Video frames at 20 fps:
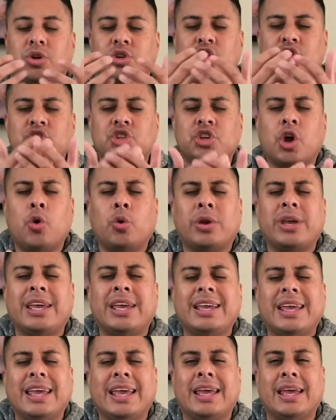
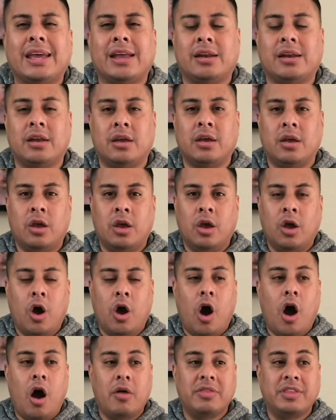soaking in
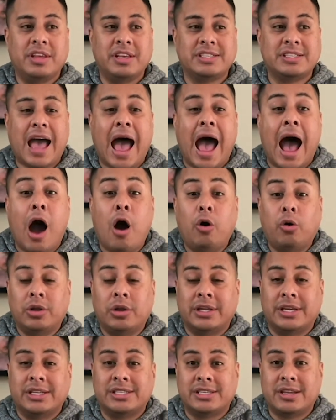on these
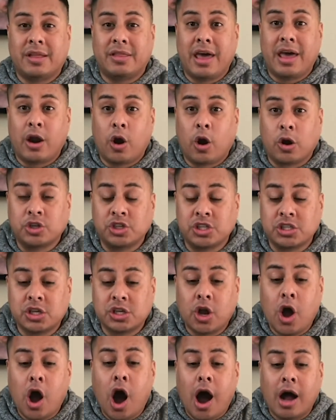outlets that are just
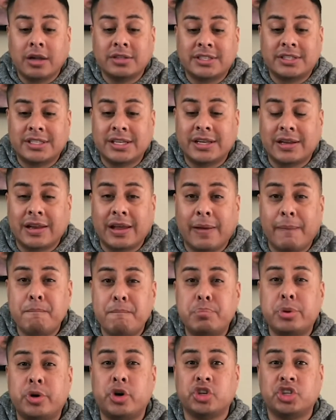constantly
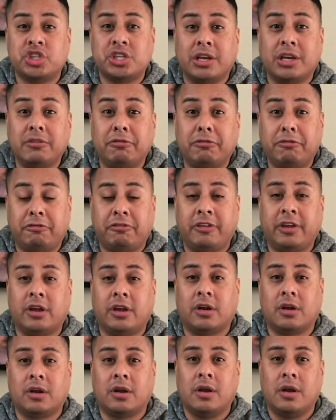pushing
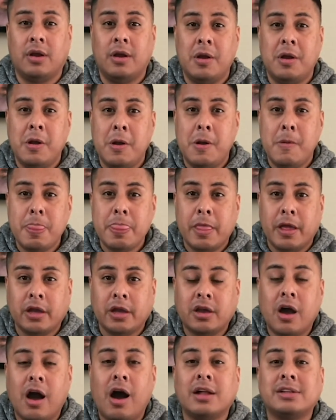fear,
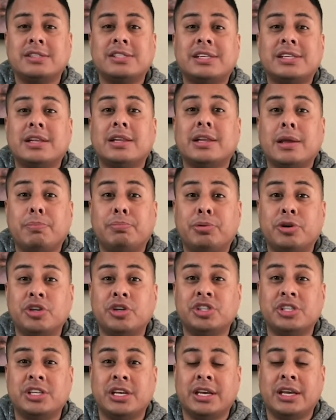constantly
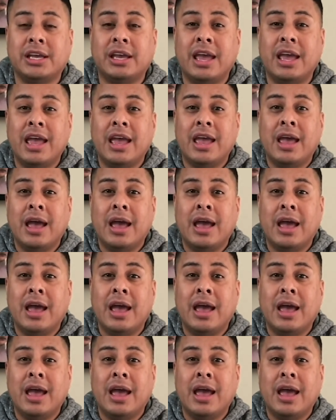pushing